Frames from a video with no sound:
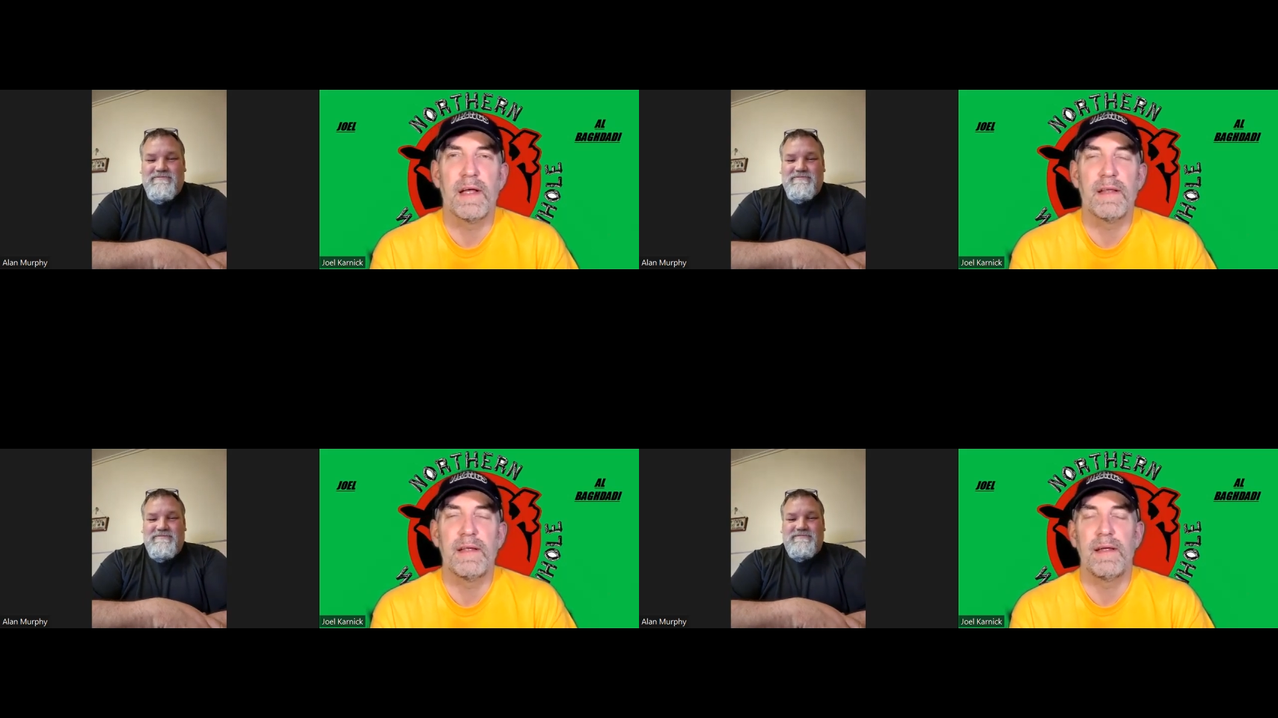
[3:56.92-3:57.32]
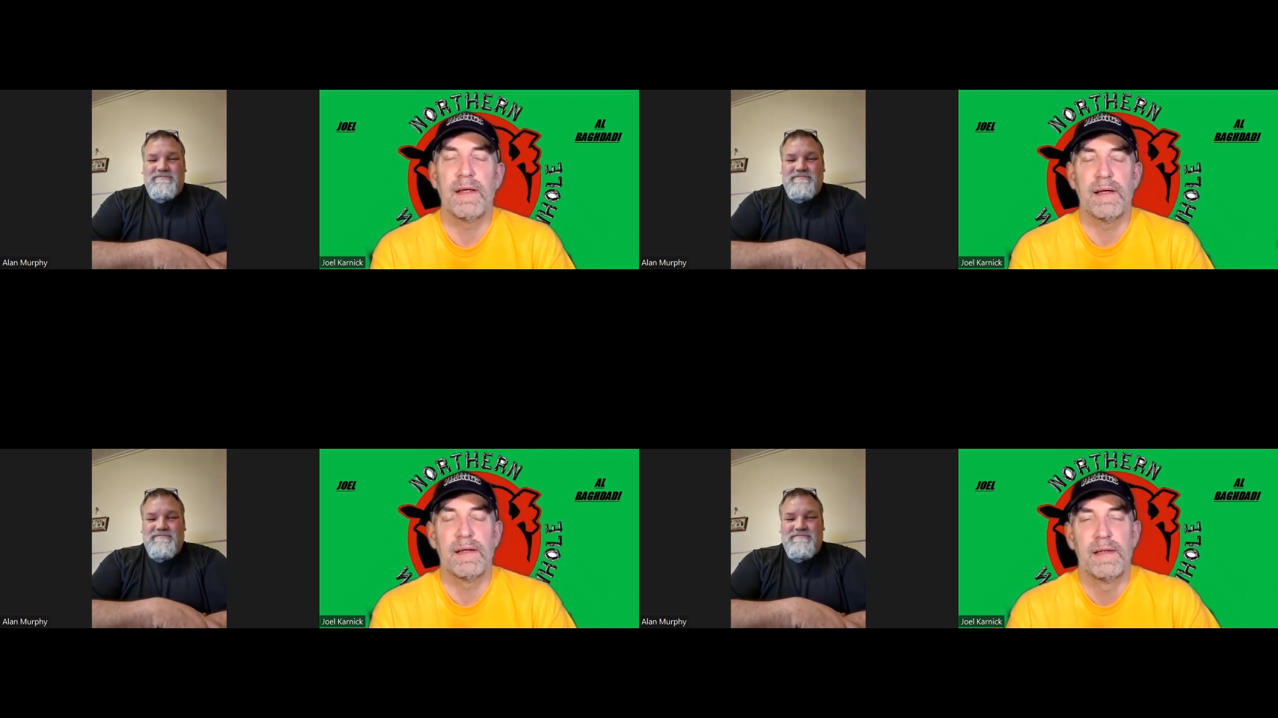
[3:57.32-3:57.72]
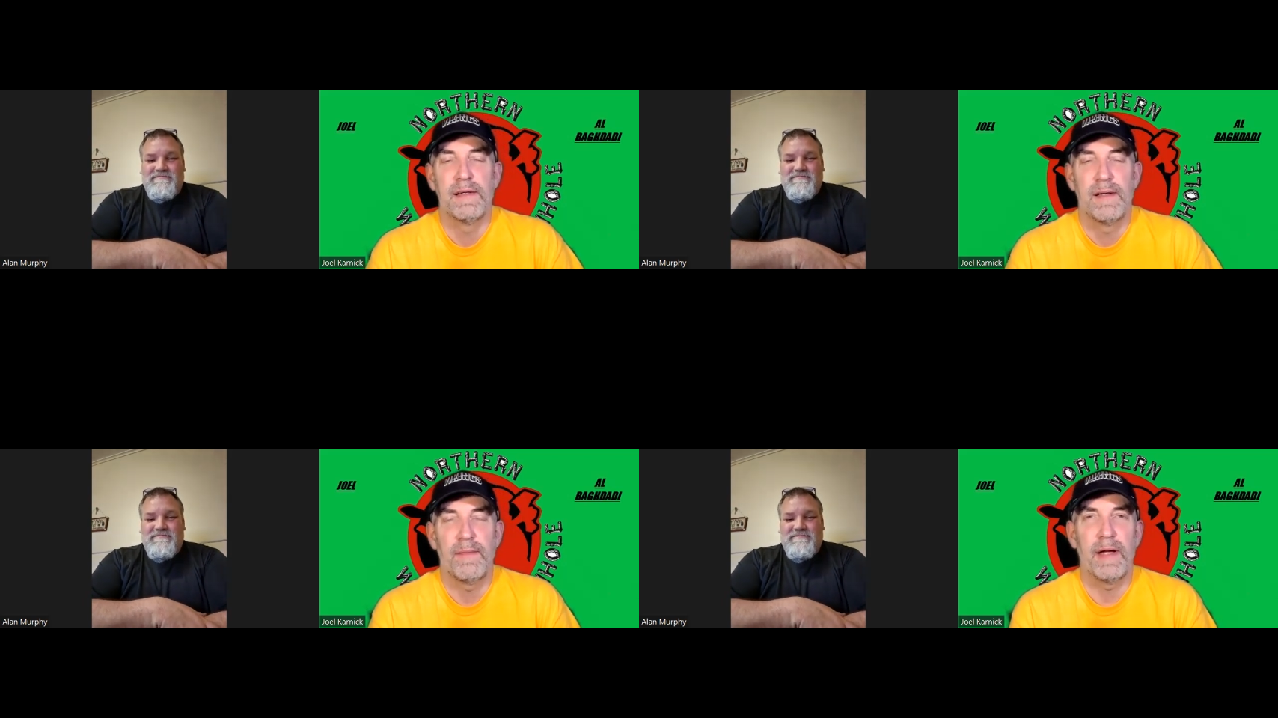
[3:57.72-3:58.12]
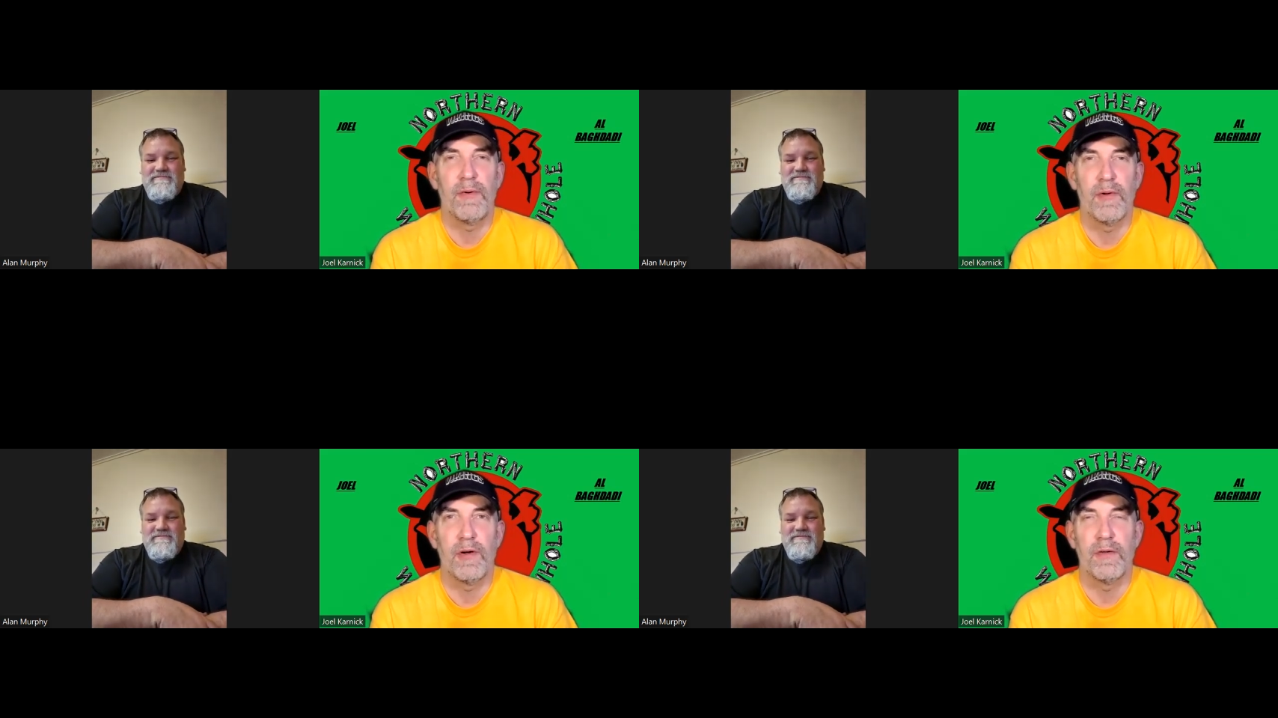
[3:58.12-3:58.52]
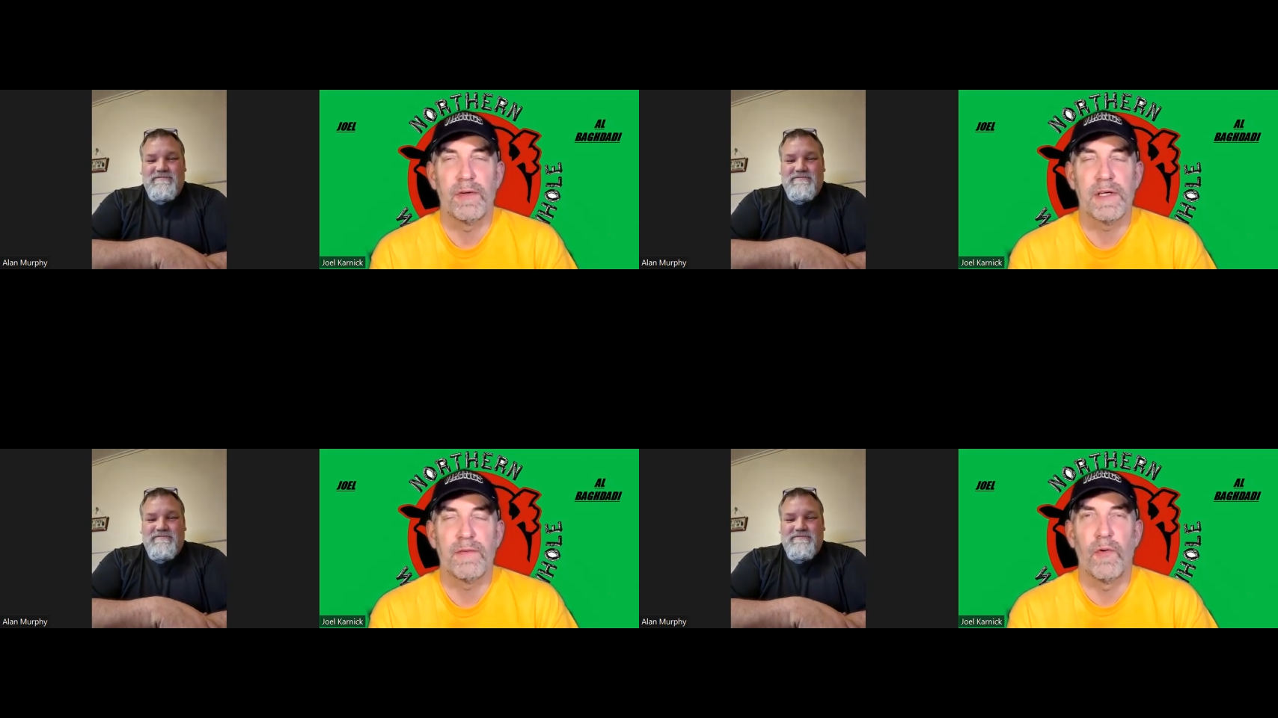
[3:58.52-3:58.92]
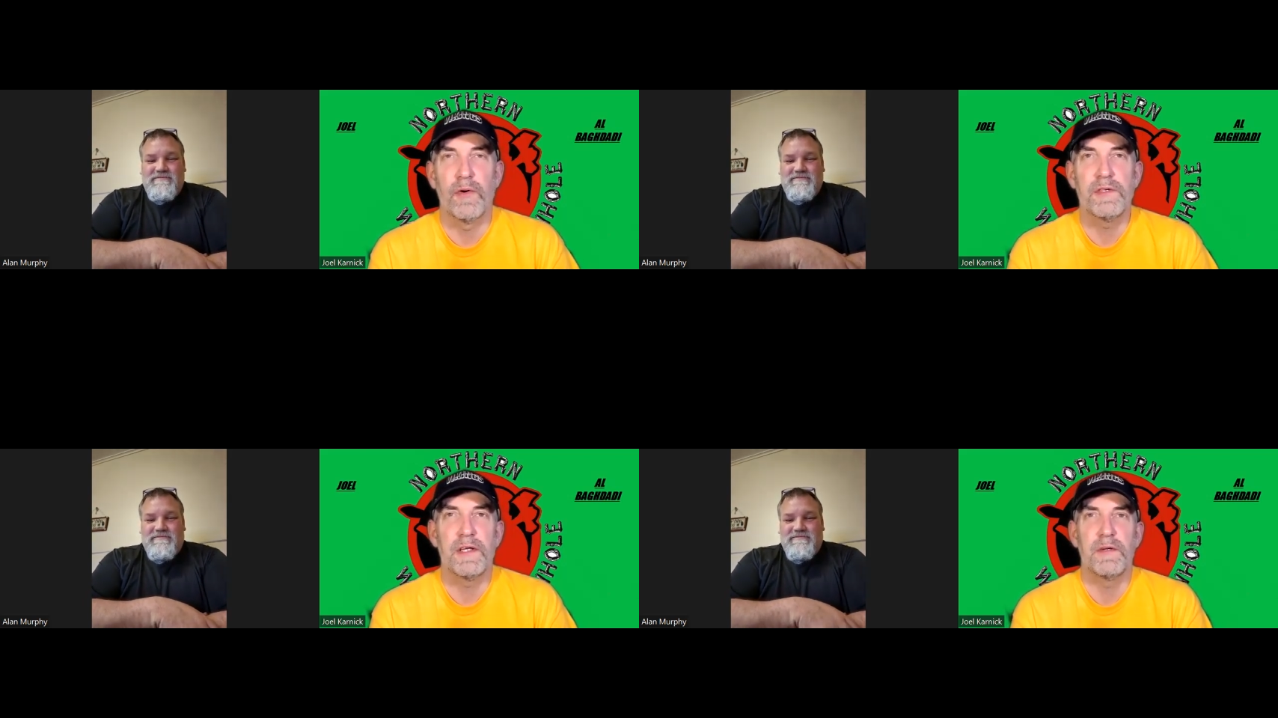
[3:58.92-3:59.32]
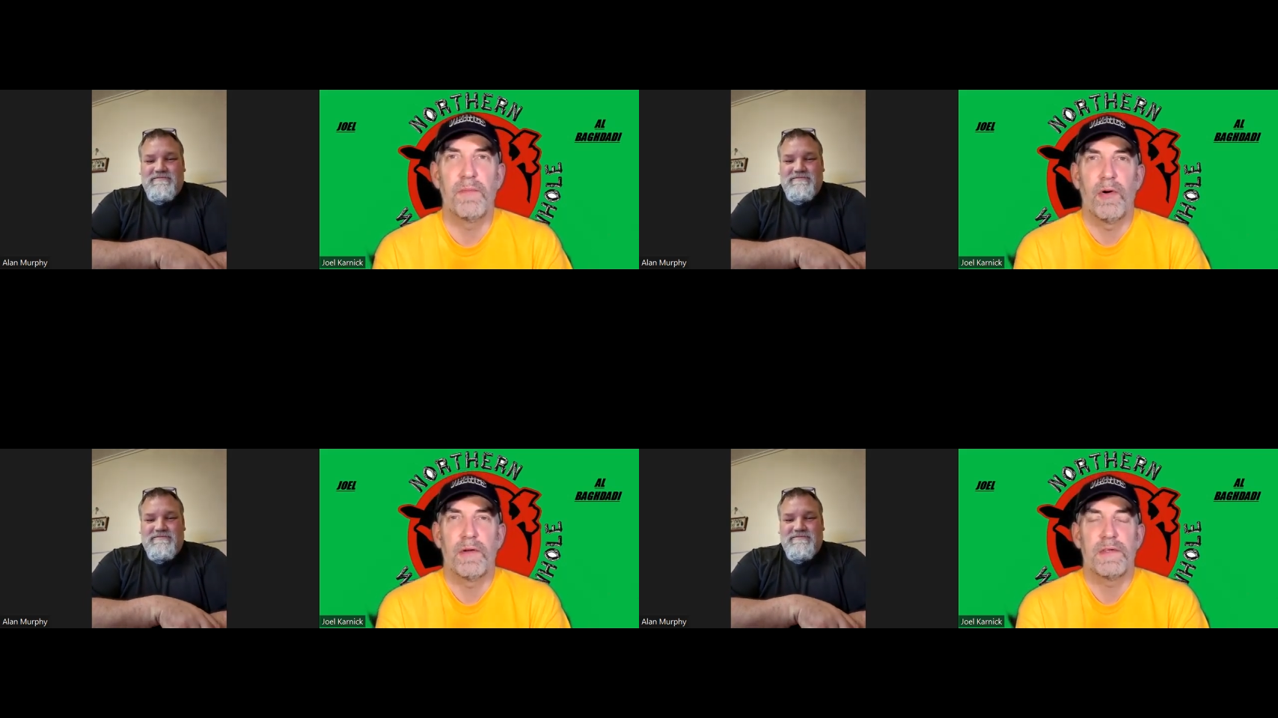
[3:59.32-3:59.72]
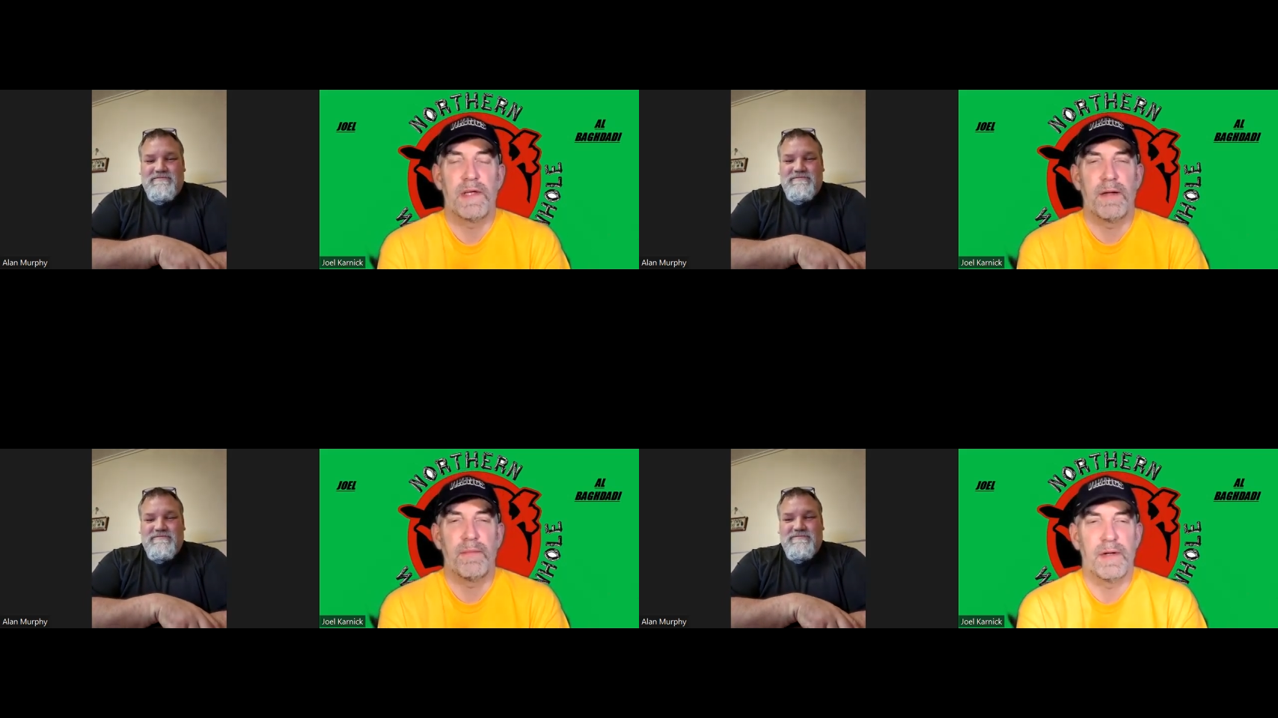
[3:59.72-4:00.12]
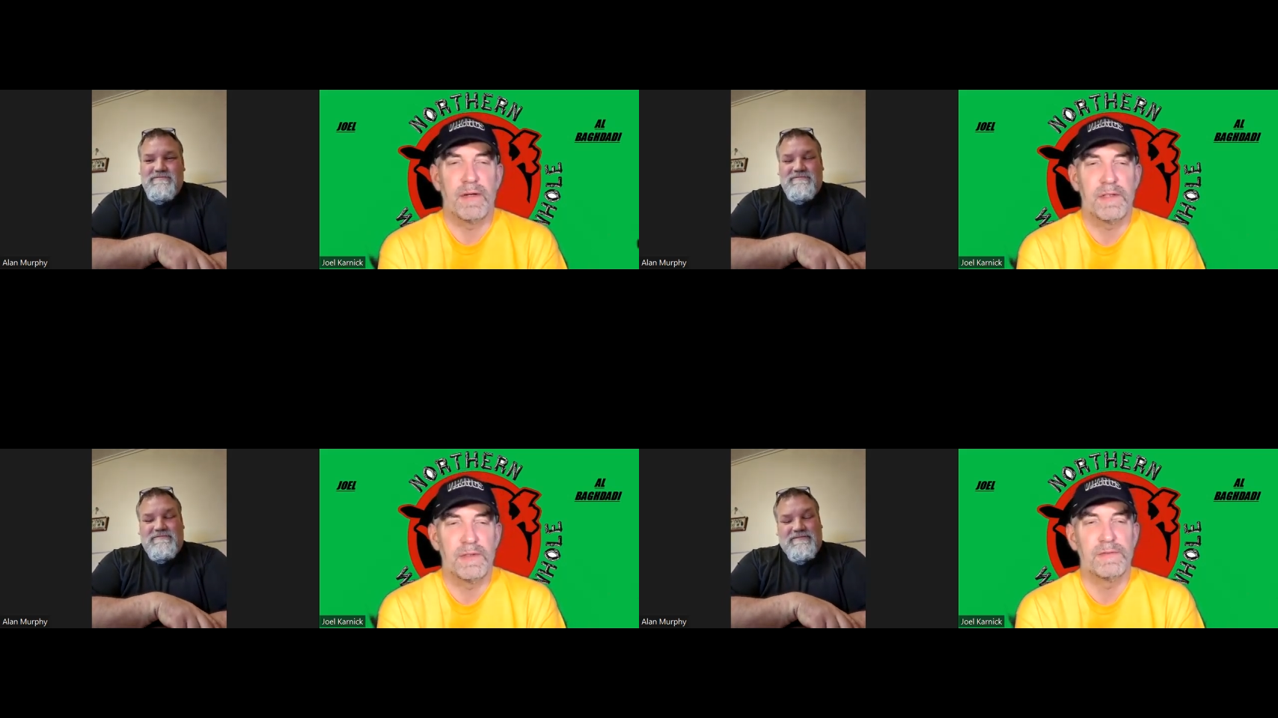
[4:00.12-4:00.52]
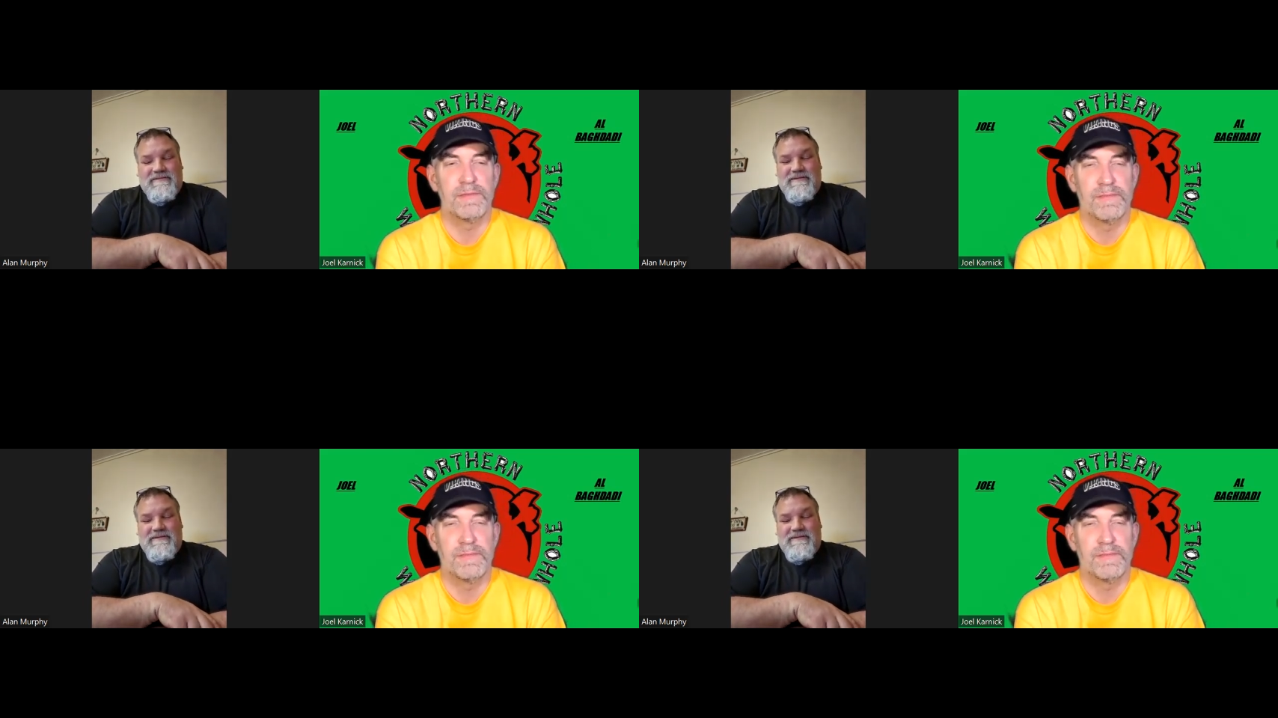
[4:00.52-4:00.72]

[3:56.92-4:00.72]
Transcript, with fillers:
Speaker 1: at the uh, banquet hall, there's like four sets of boards set up there too.